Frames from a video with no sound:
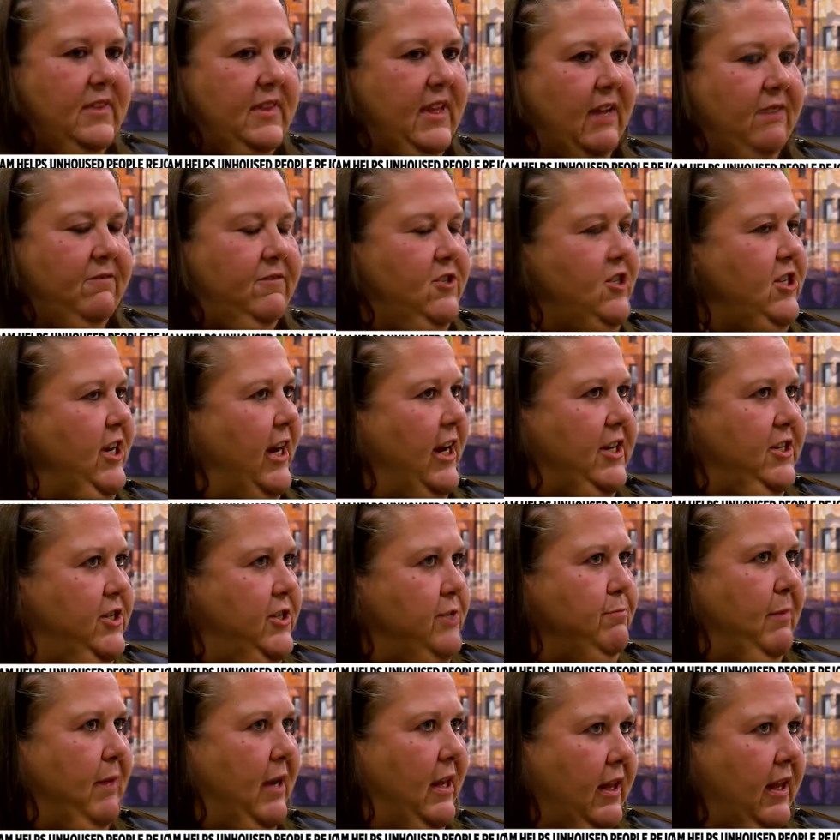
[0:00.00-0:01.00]
they've
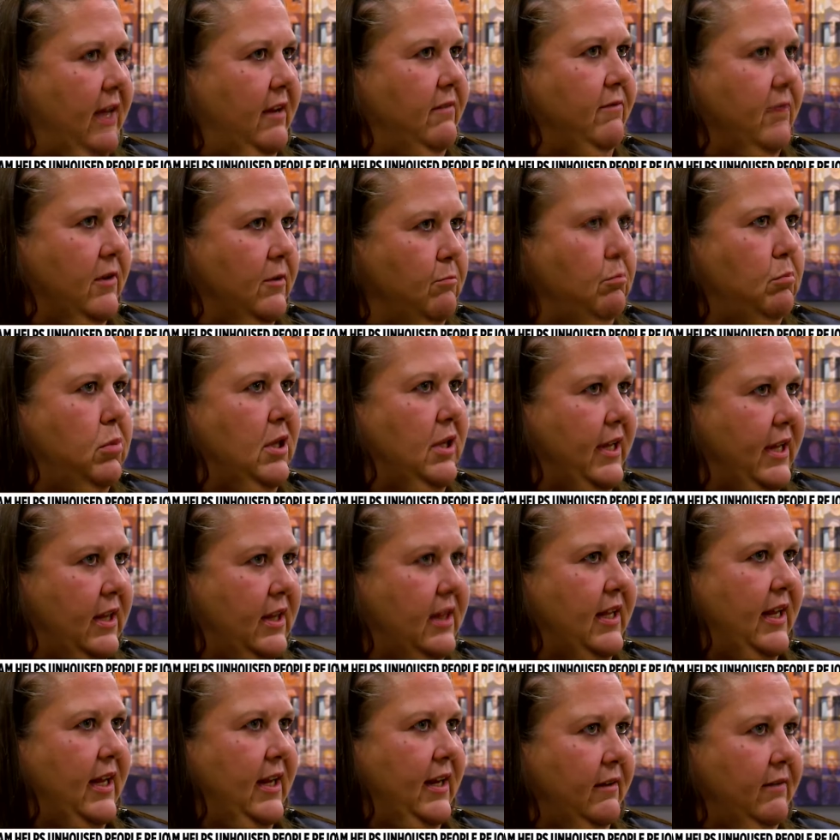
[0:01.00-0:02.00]
changed my life
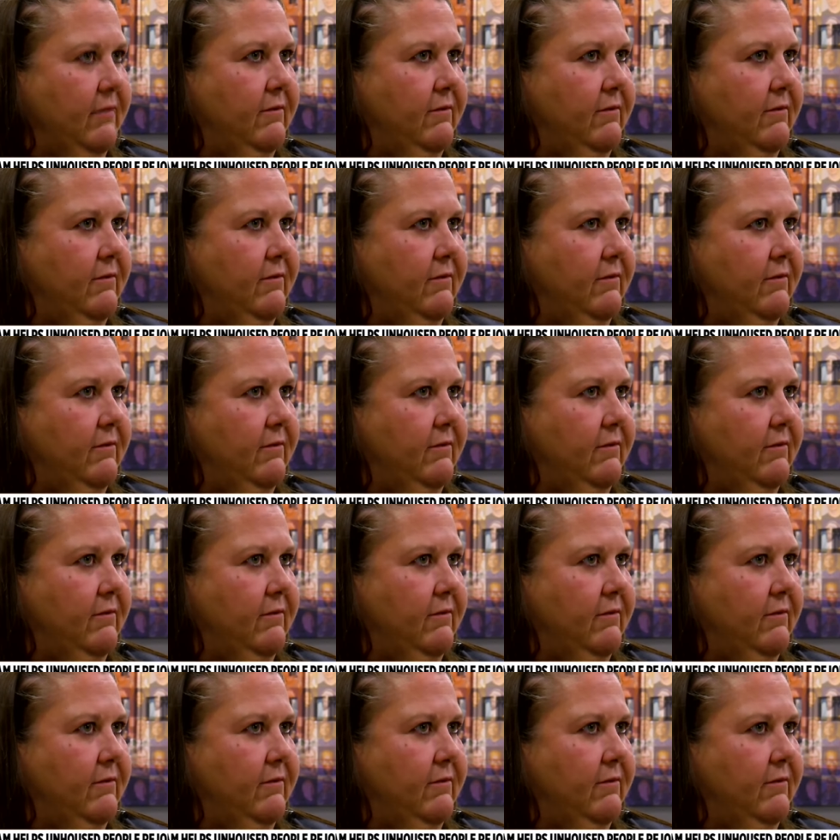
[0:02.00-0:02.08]
completely